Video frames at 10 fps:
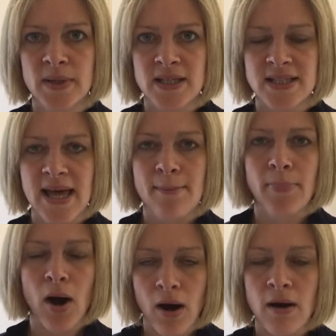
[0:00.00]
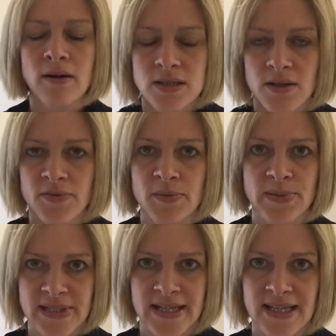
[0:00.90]
because they're part of the
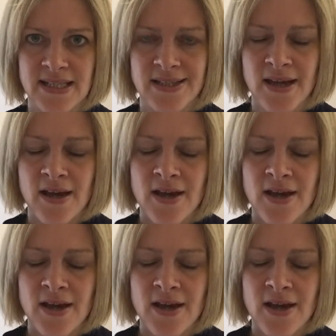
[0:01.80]
business.